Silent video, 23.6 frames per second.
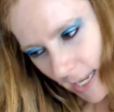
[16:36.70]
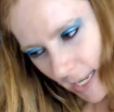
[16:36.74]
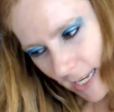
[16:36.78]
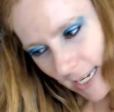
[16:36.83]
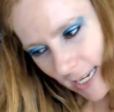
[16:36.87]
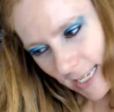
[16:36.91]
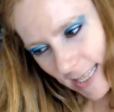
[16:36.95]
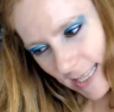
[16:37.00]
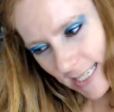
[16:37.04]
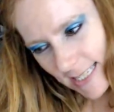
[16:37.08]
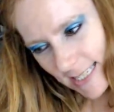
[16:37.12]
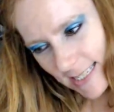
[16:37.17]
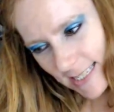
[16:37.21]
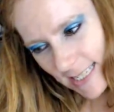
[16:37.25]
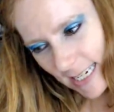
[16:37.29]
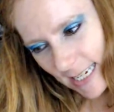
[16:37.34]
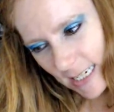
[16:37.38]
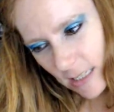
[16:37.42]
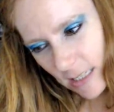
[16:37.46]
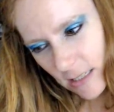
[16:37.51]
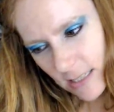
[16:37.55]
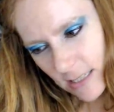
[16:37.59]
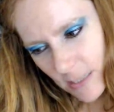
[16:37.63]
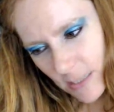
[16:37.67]
This
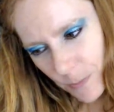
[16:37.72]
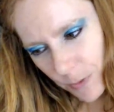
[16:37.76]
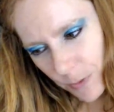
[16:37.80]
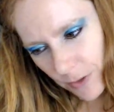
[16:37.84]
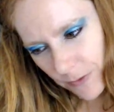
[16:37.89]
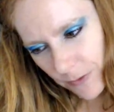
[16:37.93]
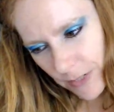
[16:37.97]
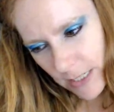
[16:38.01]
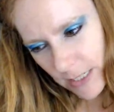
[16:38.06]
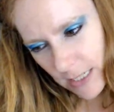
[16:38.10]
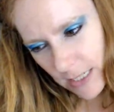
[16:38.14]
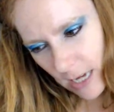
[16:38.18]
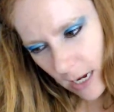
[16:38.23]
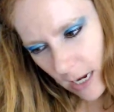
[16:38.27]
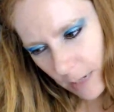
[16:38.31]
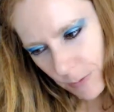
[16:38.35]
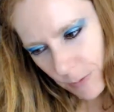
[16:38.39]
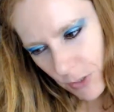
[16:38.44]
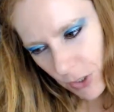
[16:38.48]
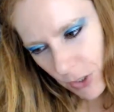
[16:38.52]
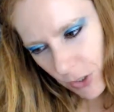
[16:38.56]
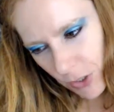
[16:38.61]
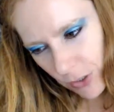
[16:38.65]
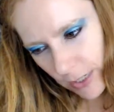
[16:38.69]
cycle is the perfect time
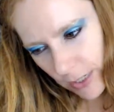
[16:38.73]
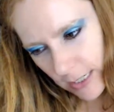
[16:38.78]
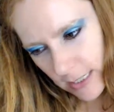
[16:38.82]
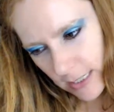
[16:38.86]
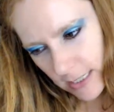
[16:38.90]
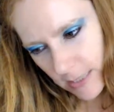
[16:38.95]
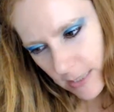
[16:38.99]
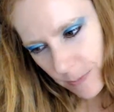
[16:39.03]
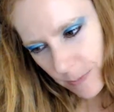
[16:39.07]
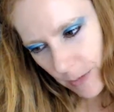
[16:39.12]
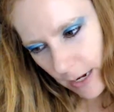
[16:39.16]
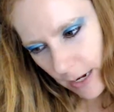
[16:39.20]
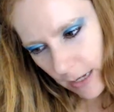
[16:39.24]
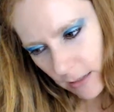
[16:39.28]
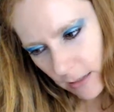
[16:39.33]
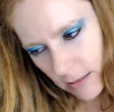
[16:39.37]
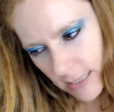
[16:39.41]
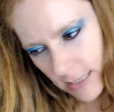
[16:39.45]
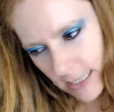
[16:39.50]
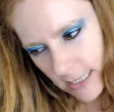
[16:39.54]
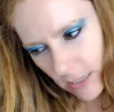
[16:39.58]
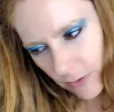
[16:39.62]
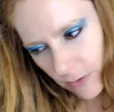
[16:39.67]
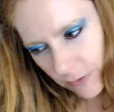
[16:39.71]
to create and smile,
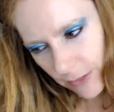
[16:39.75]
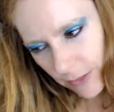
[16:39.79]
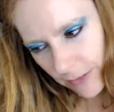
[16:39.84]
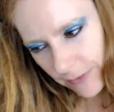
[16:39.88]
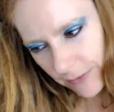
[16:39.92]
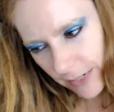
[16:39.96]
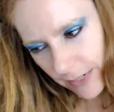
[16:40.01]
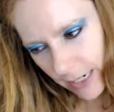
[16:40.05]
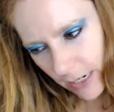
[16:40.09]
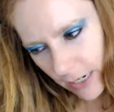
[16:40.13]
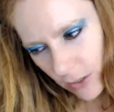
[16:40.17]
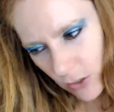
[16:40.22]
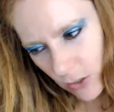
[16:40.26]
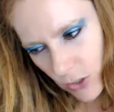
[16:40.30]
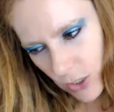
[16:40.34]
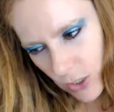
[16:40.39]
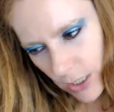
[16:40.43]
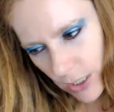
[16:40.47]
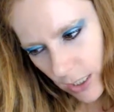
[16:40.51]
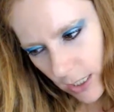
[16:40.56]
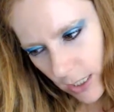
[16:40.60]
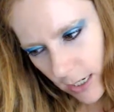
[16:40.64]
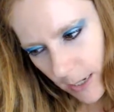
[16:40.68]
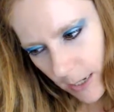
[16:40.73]
self-loving
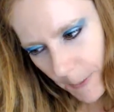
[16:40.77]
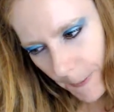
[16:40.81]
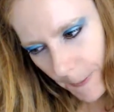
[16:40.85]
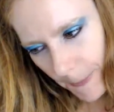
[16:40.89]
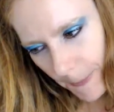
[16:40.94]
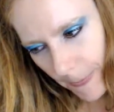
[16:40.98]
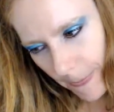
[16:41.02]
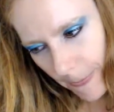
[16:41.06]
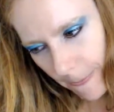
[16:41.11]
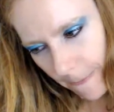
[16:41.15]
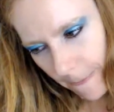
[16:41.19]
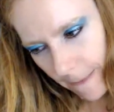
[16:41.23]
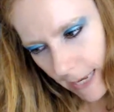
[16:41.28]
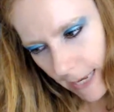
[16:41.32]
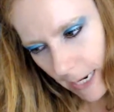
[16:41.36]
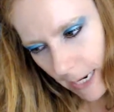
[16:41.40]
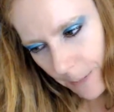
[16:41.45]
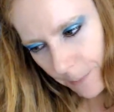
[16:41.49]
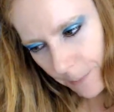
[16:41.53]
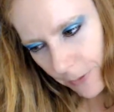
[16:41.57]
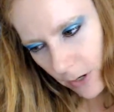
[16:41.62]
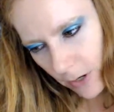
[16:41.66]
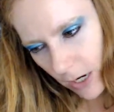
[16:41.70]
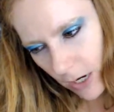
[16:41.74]
energy,
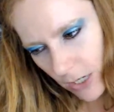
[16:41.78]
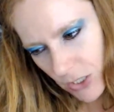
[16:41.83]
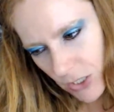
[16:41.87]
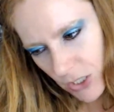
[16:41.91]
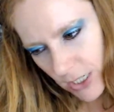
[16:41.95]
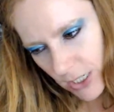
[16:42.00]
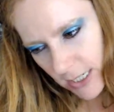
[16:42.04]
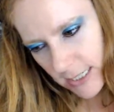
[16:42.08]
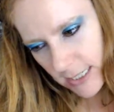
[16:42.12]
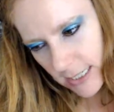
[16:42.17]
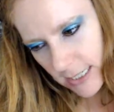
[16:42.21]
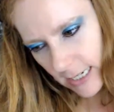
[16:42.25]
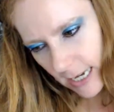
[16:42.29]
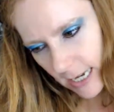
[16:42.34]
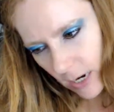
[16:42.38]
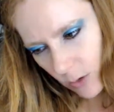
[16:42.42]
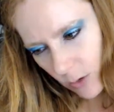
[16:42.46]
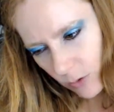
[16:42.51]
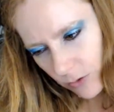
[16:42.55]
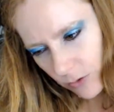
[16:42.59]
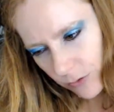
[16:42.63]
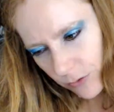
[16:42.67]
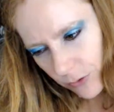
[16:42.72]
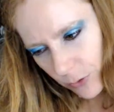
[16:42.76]
and project it
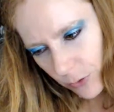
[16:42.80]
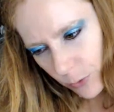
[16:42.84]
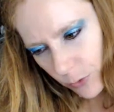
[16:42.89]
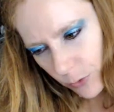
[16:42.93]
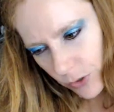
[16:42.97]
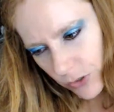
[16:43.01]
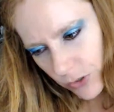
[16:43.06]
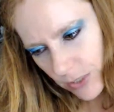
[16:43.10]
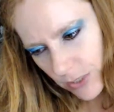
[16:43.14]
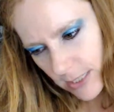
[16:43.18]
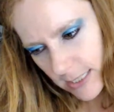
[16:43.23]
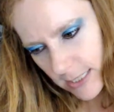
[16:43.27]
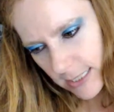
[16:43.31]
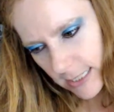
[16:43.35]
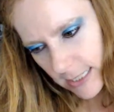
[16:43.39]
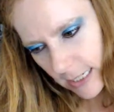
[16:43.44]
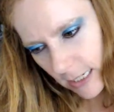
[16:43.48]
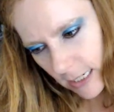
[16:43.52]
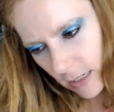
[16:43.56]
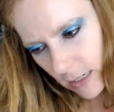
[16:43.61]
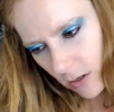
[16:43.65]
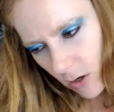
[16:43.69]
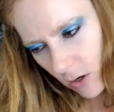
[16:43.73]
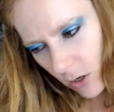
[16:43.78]
outward for the world to
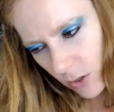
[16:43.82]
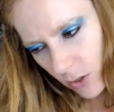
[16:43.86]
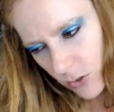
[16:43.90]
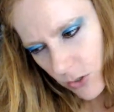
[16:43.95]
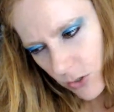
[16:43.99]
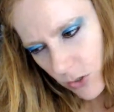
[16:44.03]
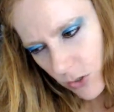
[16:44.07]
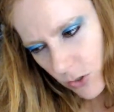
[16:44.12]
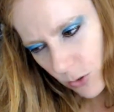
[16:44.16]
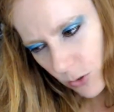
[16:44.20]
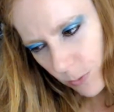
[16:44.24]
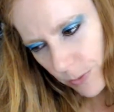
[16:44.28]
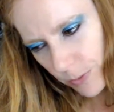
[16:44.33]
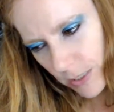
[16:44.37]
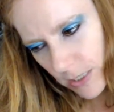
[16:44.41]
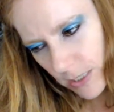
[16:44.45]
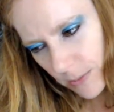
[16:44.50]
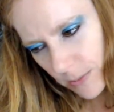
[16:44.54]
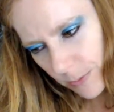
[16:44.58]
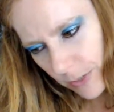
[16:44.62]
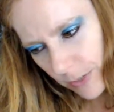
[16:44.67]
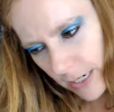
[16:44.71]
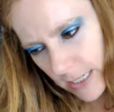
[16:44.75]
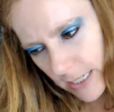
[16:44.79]
see. Also, don't be
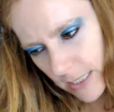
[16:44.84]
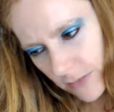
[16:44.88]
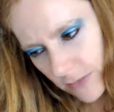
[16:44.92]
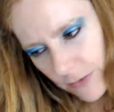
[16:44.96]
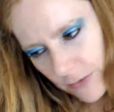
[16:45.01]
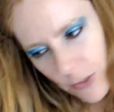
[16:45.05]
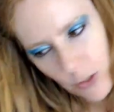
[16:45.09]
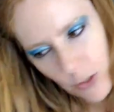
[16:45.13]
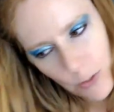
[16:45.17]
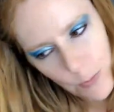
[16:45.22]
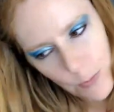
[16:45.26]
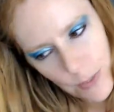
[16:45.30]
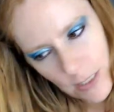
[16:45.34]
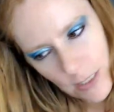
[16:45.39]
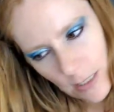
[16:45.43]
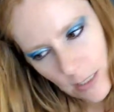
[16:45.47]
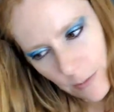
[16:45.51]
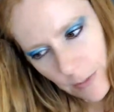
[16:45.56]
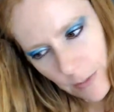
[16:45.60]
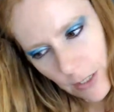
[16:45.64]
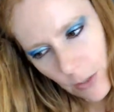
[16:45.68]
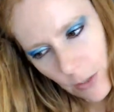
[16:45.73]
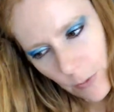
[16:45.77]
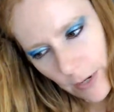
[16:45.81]
surprised if a trip is
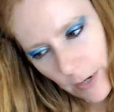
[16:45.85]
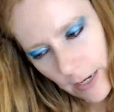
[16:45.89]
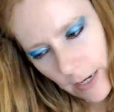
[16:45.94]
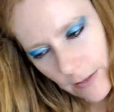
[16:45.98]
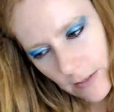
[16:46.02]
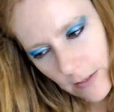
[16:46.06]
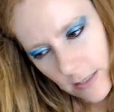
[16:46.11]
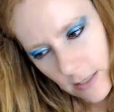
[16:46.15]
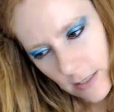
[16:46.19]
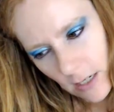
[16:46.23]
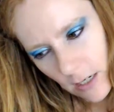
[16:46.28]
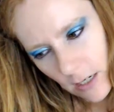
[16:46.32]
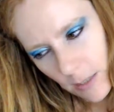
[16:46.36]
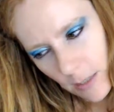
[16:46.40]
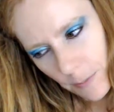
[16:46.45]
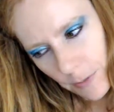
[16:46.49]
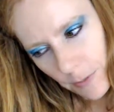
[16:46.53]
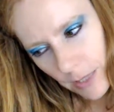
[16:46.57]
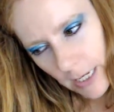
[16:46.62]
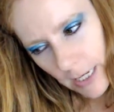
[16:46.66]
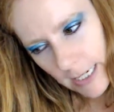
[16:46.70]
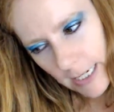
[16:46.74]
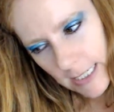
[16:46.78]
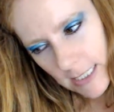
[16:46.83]
coming your way. This card
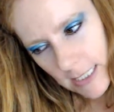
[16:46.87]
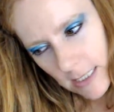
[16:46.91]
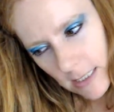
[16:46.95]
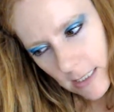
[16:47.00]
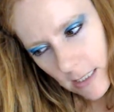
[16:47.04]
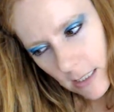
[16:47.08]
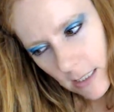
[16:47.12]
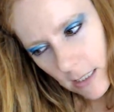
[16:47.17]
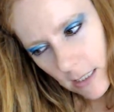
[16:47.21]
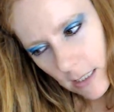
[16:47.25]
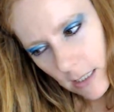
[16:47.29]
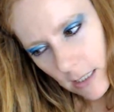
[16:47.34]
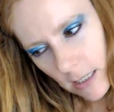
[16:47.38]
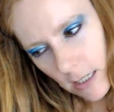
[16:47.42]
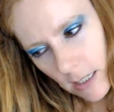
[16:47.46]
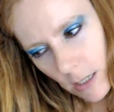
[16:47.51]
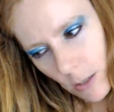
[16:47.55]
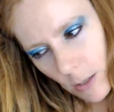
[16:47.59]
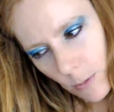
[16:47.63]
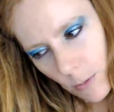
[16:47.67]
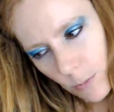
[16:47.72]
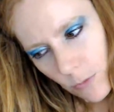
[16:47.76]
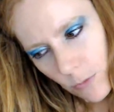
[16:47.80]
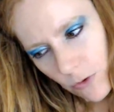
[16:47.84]
implies
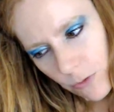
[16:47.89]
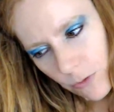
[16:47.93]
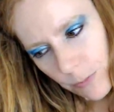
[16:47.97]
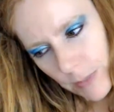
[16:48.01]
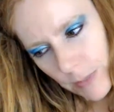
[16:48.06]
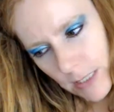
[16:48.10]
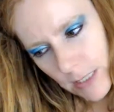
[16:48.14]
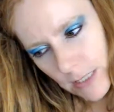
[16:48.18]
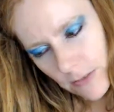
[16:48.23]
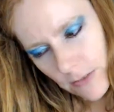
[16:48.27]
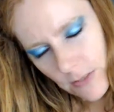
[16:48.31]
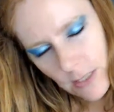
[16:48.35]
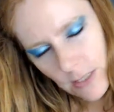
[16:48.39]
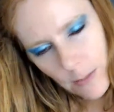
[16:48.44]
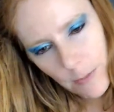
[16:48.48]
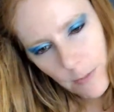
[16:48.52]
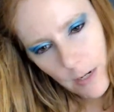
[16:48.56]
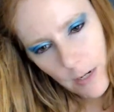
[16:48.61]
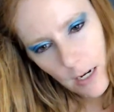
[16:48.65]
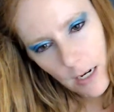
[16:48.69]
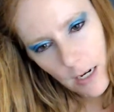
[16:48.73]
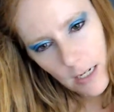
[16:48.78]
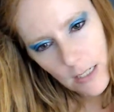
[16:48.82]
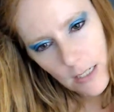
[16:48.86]
movement of some
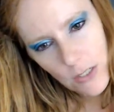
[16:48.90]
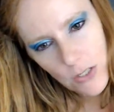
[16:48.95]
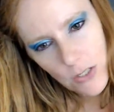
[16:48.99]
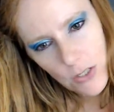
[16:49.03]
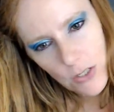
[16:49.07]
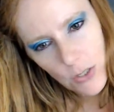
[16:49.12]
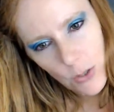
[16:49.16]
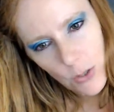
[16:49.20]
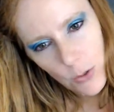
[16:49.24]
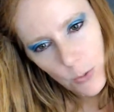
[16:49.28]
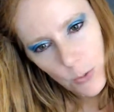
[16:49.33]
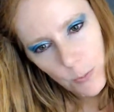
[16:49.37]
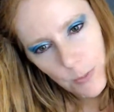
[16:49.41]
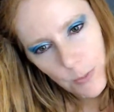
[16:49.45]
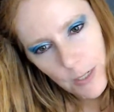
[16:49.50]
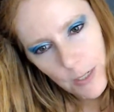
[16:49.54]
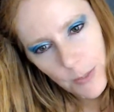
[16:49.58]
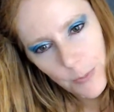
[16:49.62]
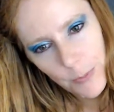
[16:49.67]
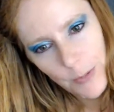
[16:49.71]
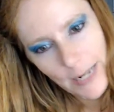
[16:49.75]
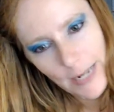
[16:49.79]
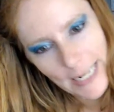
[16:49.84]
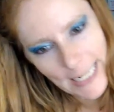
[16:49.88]
kind, so be
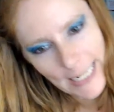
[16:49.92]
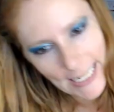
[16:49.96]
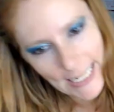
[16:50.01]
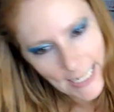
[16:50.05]
ready.